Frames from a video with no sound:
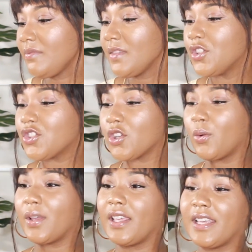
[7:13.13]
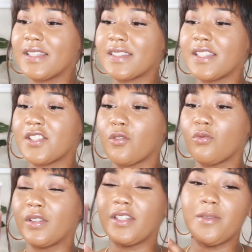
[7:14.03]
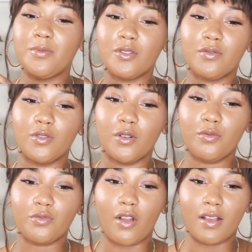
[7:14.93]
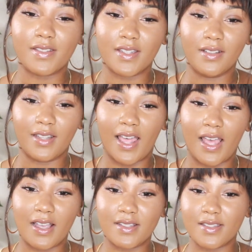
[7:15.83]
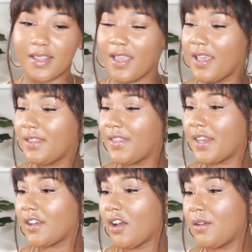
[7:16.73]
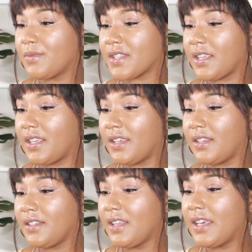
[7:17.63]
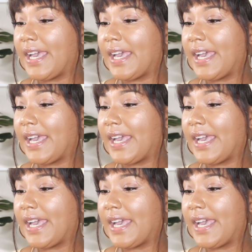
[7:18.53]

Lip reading: so it's this really beautiful frosted glass that it comes in,